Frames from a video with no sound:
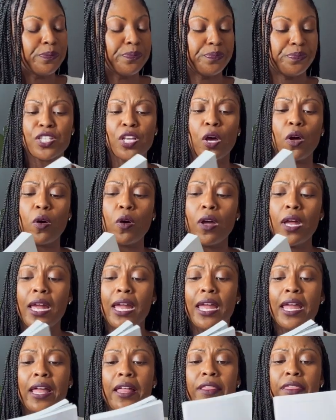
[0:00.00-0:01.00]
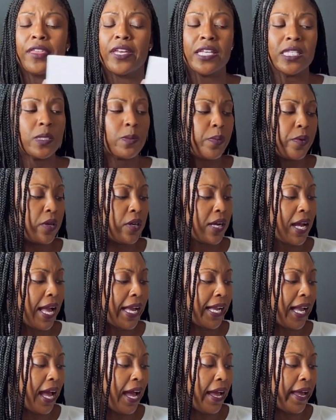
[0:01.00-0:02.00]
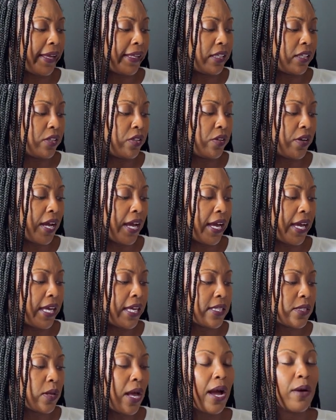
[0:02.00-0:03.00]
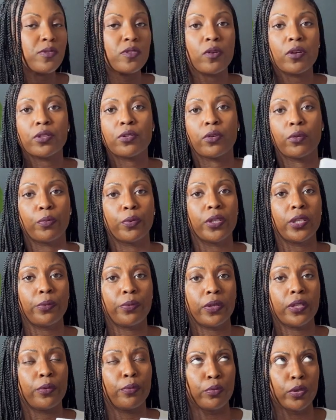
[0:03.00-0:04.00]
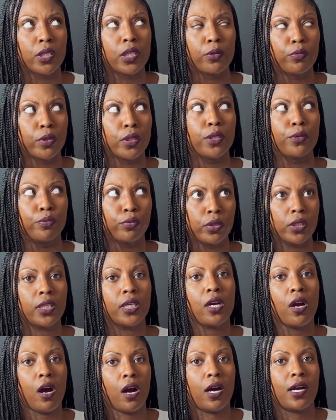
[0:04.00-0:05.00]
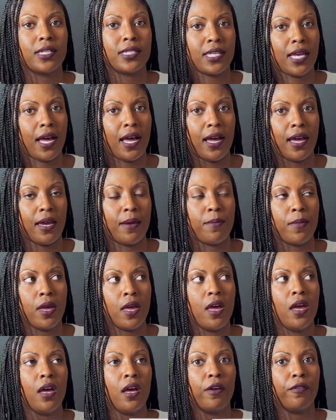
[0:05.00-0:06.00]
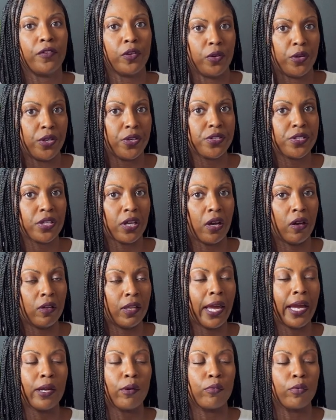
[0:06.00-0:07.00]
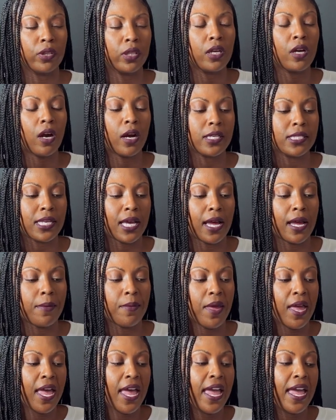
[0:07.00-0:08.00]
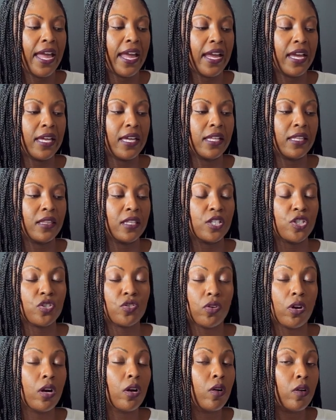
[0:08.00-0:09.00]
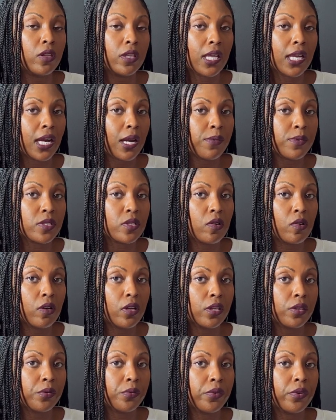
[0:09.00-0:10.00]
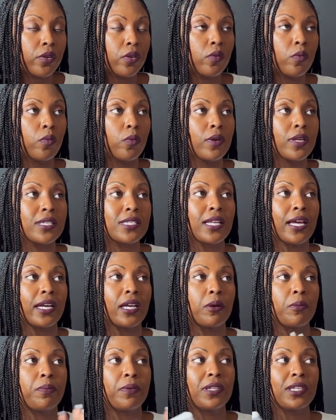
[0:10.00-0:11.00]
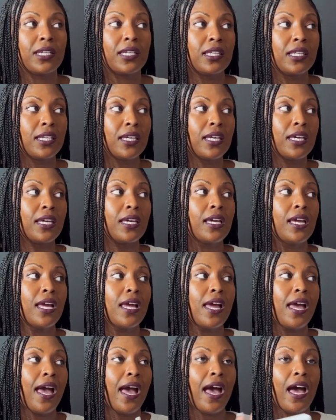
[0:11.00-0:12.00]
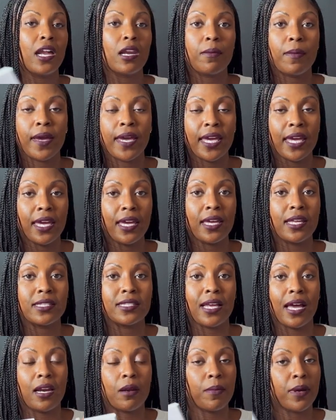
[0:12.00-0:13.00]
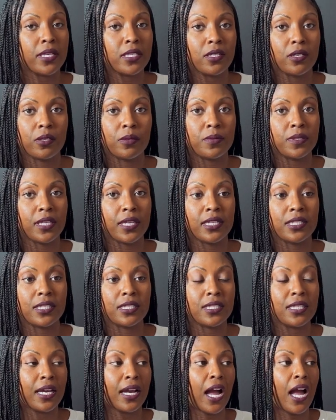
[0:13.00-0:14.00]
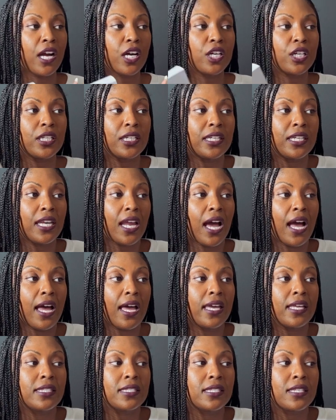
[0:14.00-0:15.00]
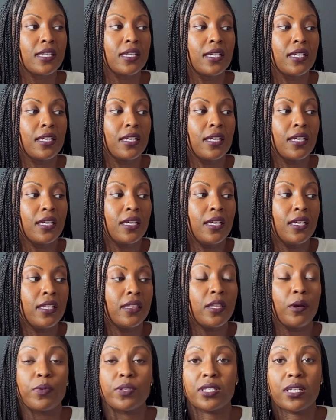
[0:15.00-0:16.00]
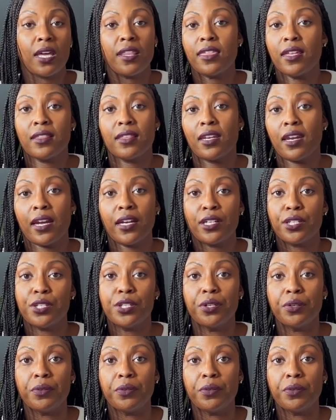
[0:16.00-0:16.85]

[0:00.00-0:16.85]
So this book I got, you guys, I was going through a really hard time a few years ago, like really hard time. And the struggle that I was going through was like completely out of my hands, out of my circumstances. Like I could not, there was nothing that I could do.